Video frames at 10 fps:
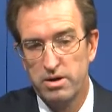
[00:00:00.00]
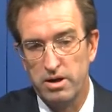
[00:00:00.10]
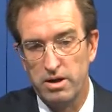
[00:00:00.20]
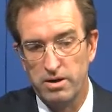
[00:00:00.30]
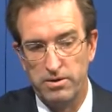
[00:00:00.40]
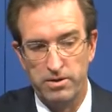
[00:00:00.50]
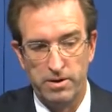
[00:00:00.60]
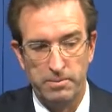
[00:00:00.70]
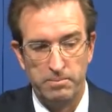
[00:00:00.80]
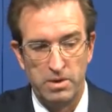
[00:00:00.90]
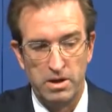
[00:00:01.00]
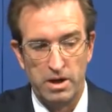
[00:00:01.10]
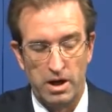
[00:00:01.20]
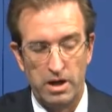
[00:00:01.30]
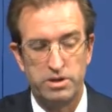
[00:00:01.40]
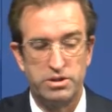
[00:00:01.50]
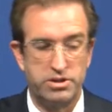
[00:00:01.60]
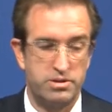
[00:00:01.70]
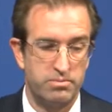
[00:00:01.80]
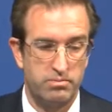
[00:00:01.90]
and I
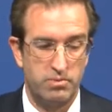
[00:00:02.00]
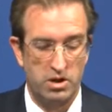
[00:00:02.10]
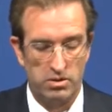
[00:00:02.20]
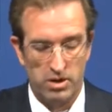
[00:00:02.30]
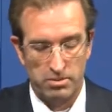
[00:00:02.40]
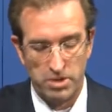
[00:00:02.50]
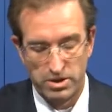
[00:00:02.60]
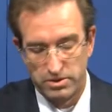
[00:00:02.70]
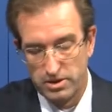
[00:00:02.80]
just, I'm not,